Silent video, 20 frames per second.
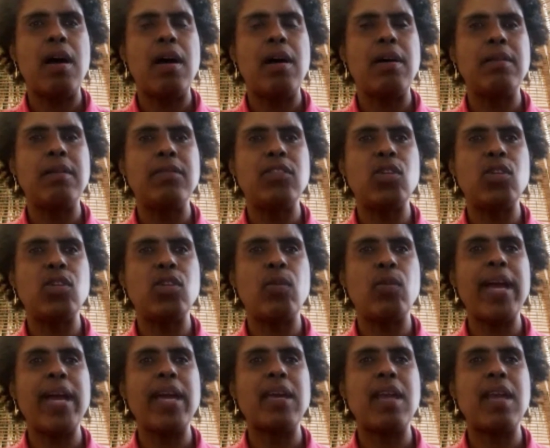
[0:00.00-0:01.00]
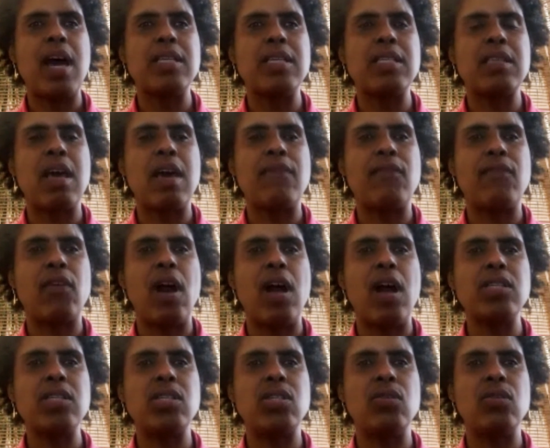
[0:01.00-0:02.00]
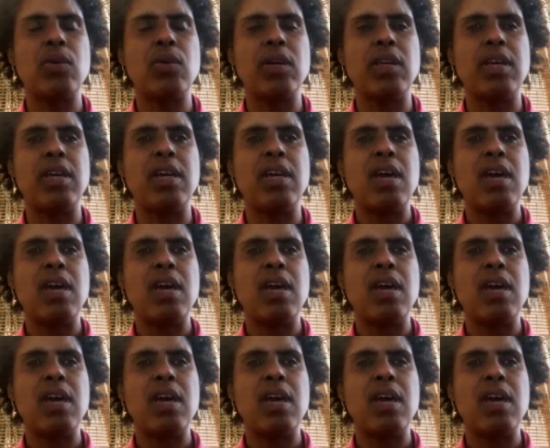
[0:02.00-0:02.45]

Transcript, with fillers: to recognize that for us to really